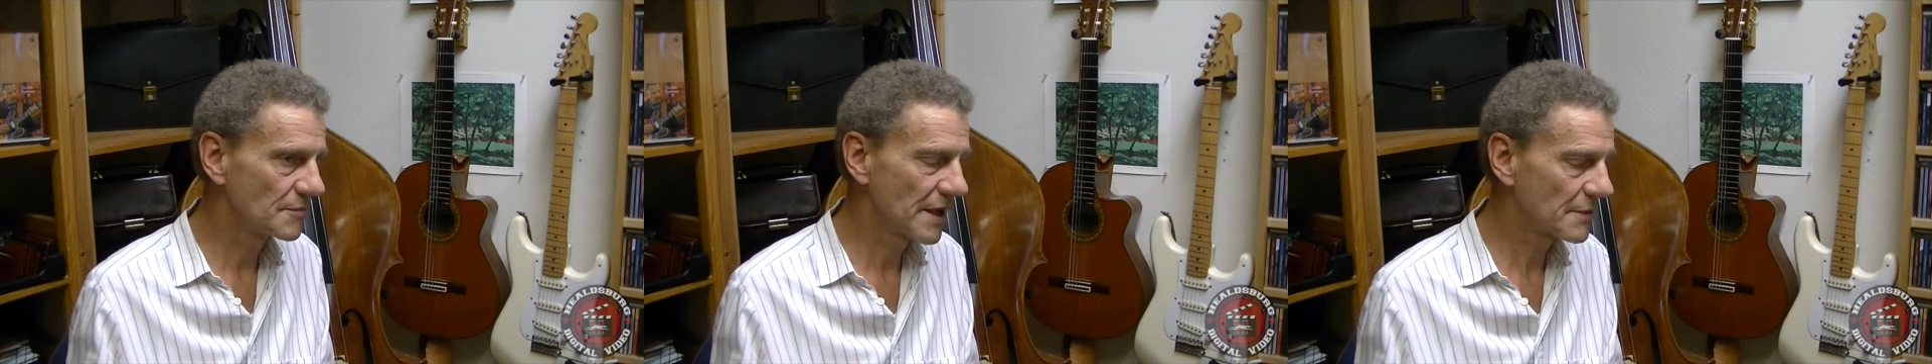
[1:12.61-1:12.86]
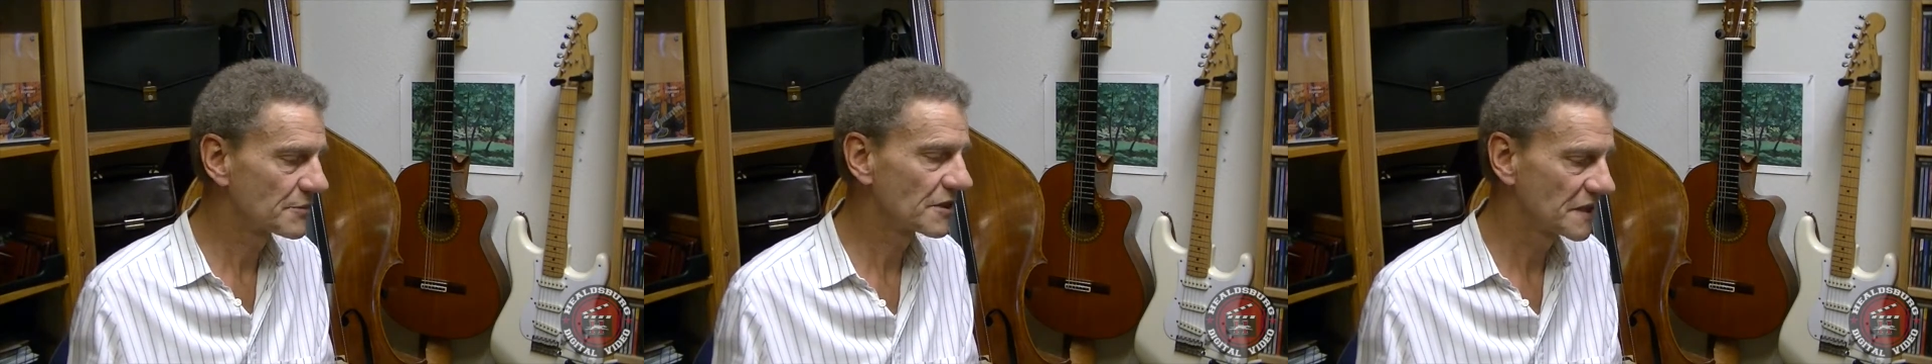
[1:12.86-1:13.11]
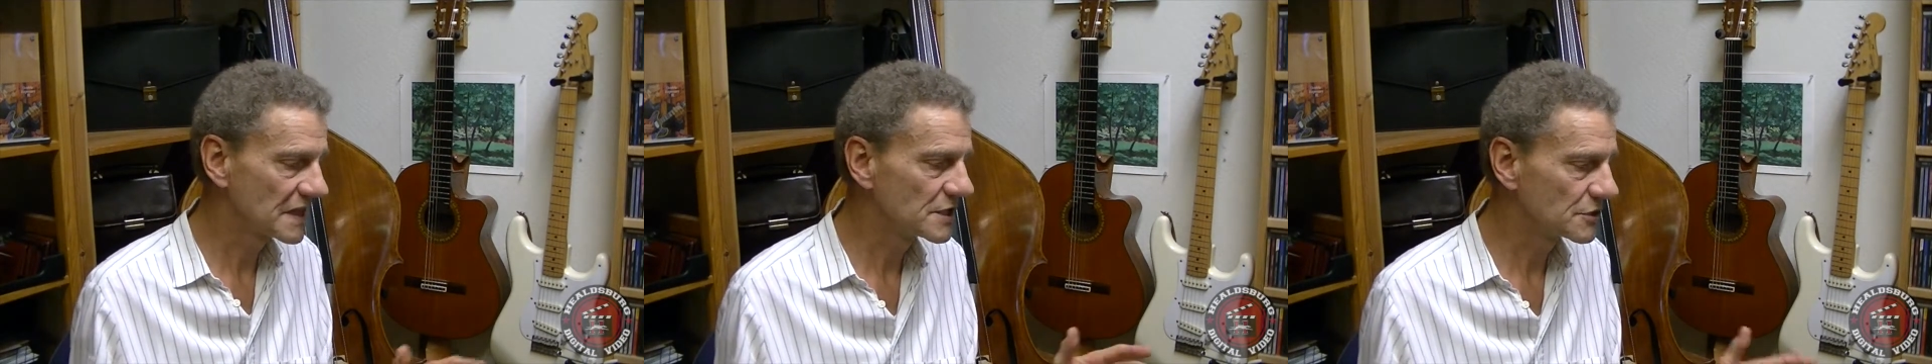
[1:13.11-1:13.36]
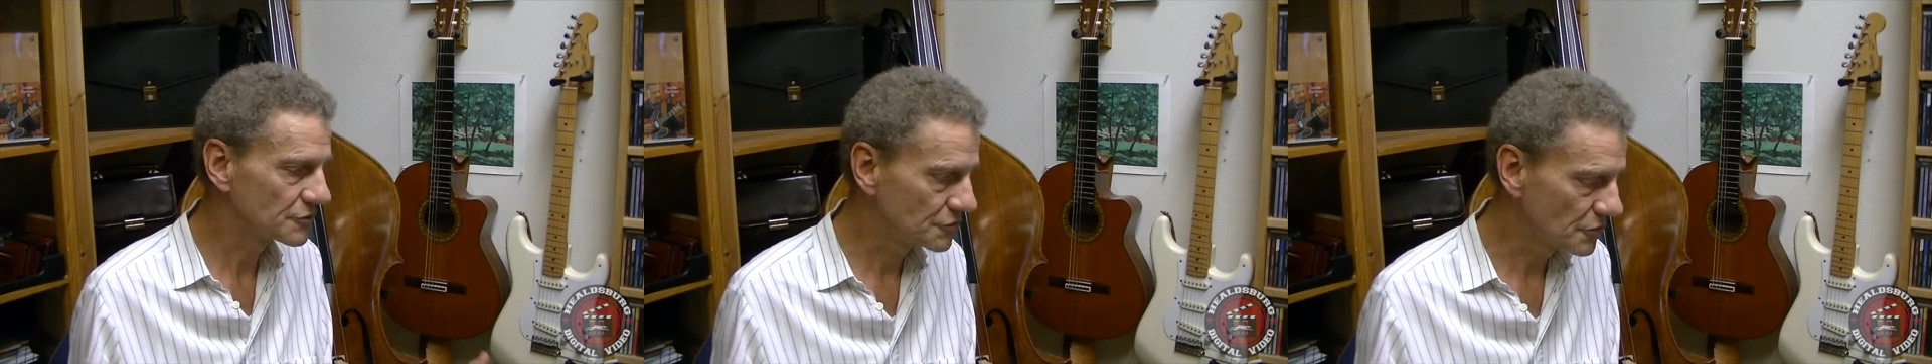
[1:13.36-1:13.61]
Metheny
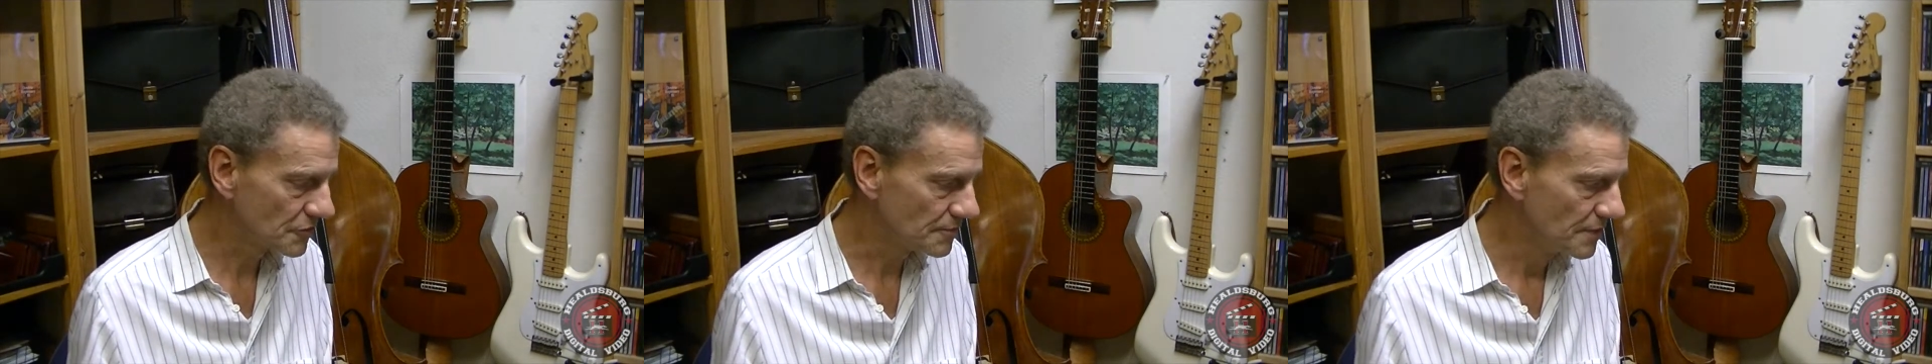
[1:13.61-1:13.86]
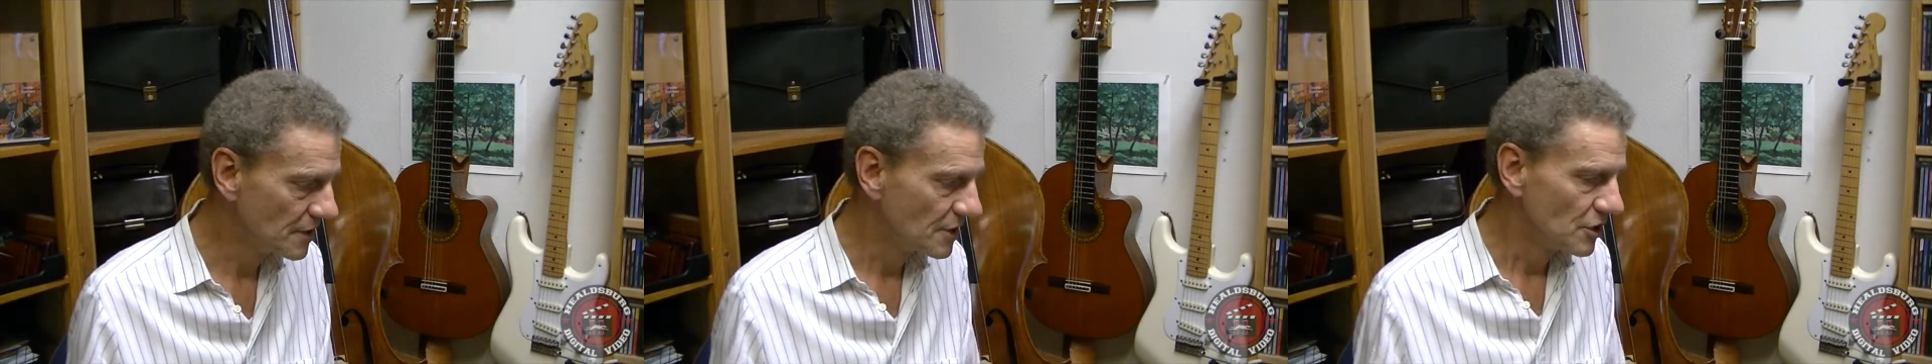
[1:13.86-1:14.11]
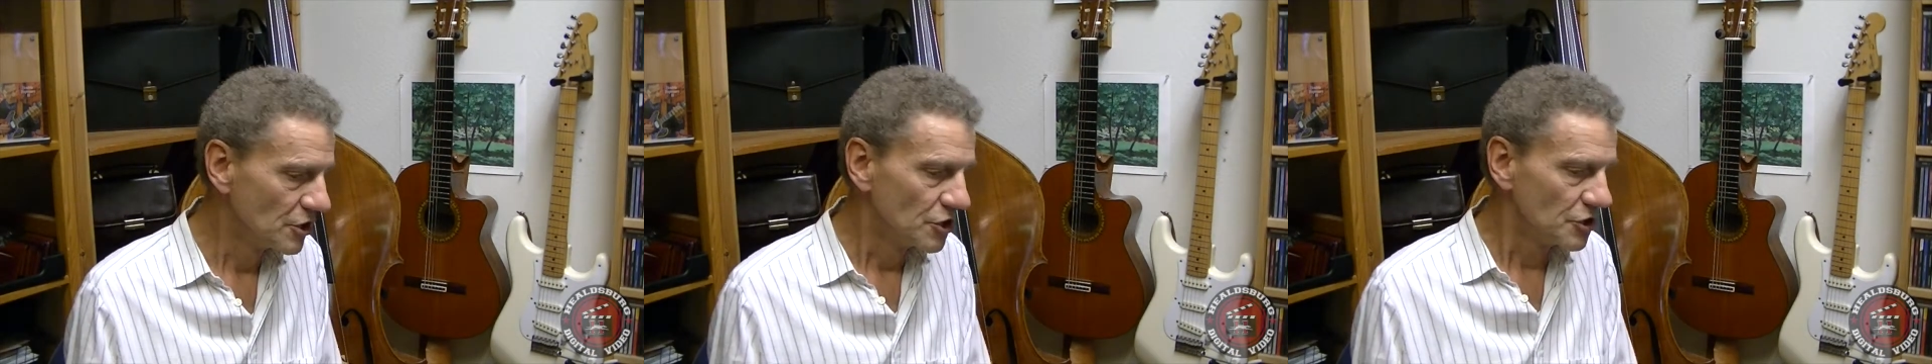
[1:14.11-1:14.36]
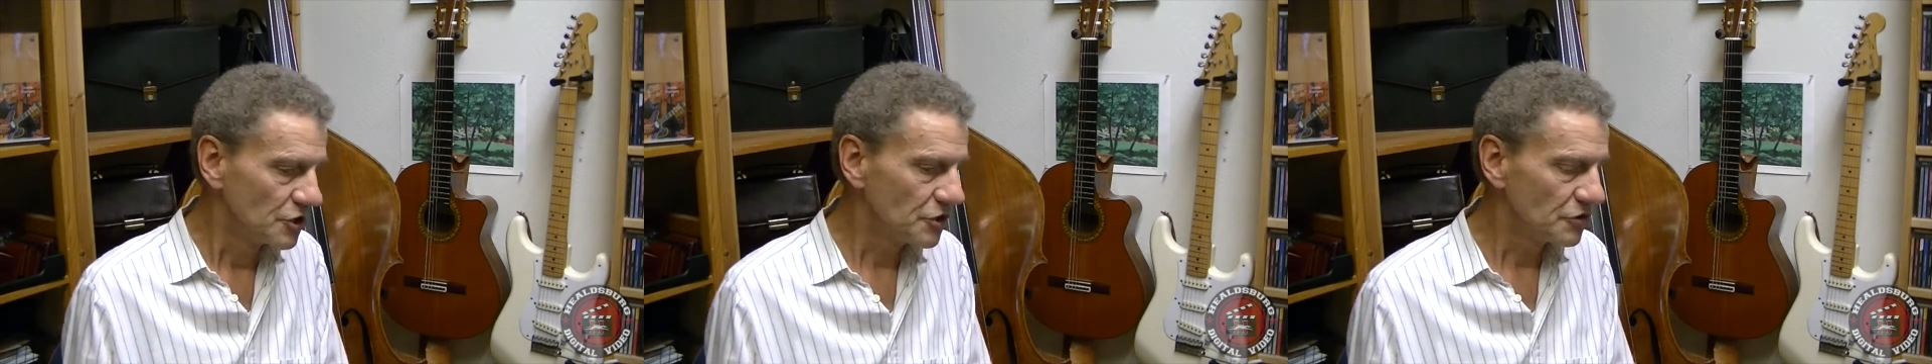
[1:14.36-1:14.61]
group,
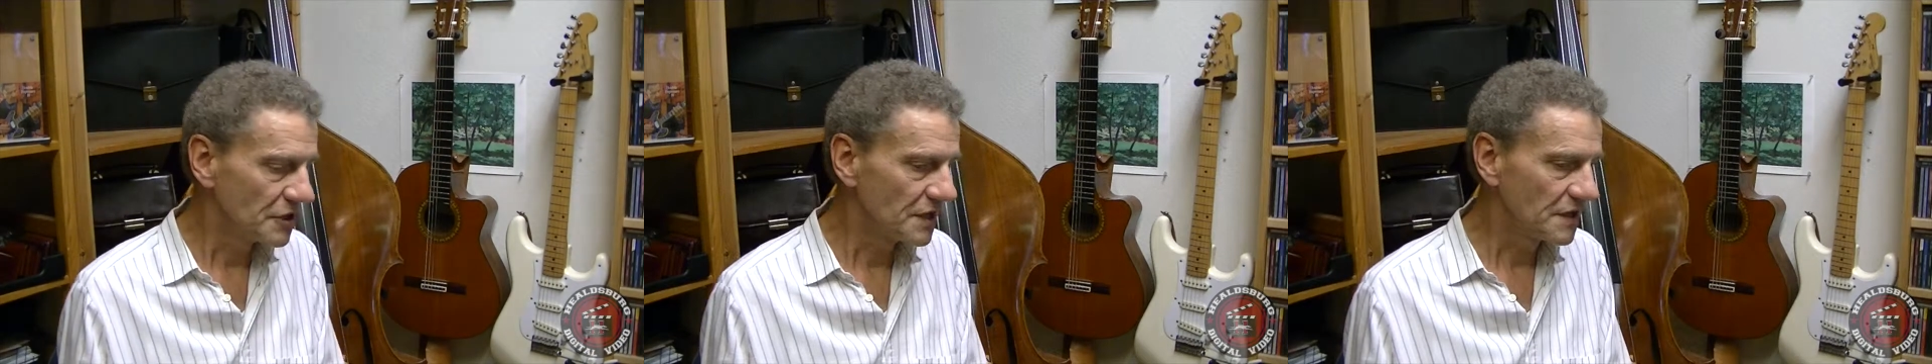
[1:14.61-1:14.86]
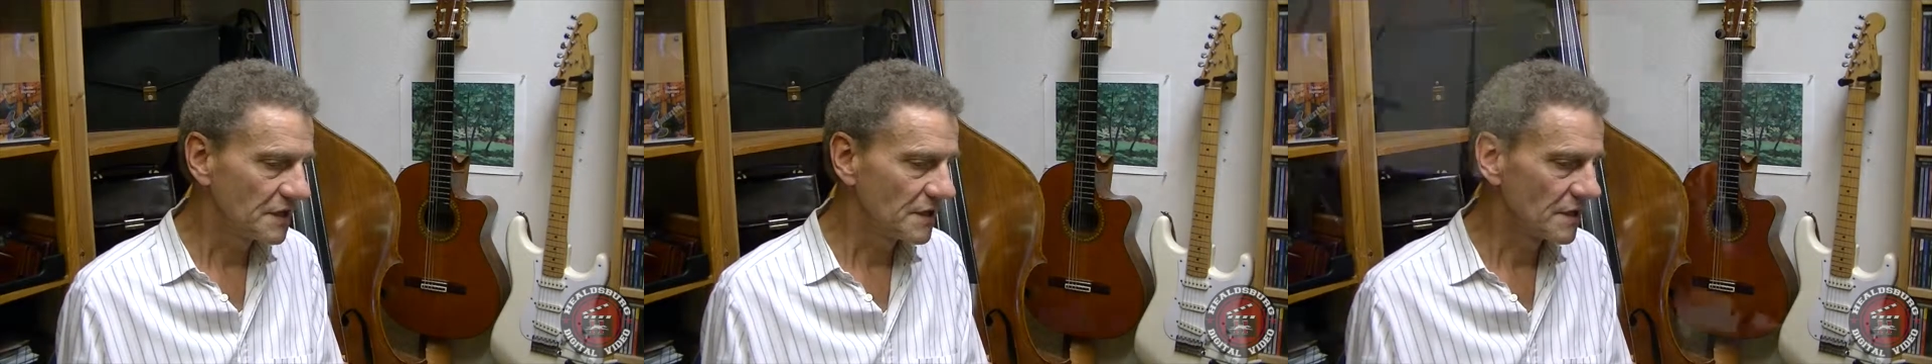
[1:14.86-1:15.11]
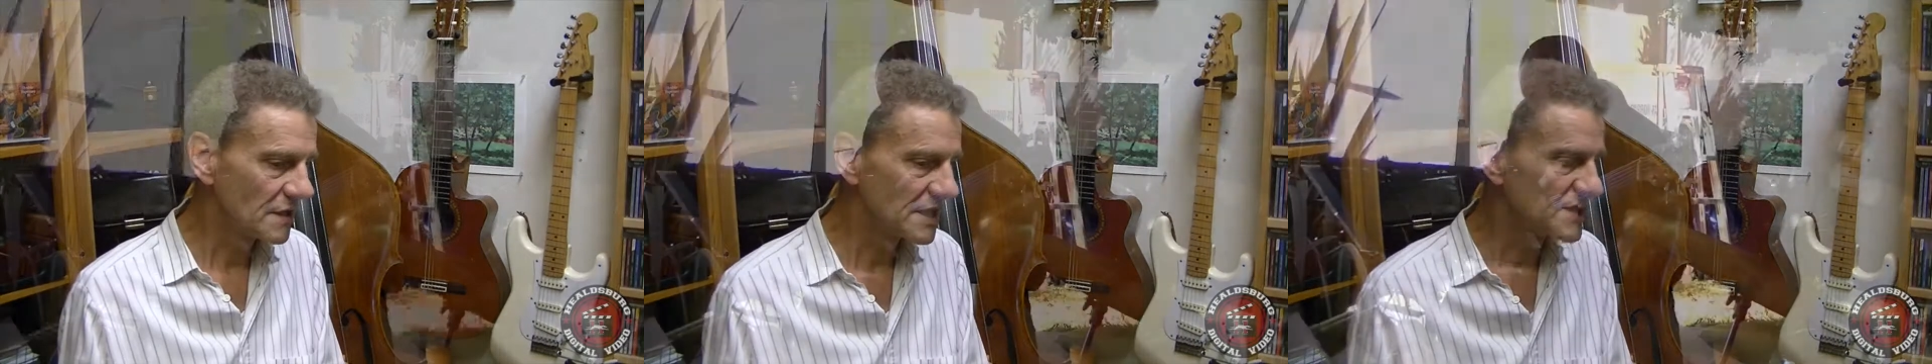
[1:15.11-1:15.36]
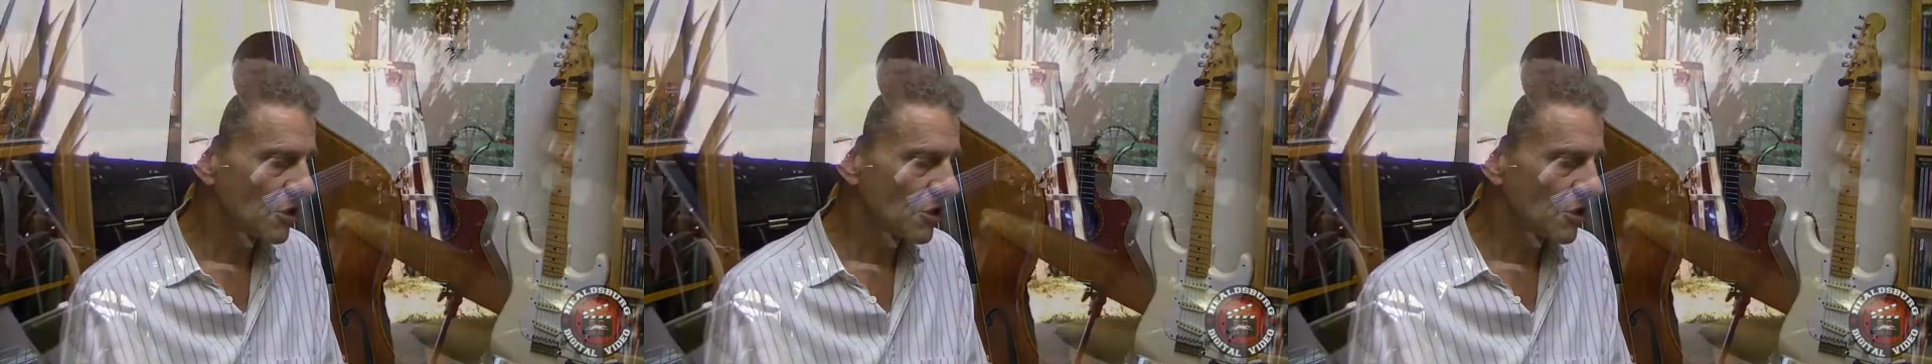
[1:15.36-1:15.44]
you hear, it's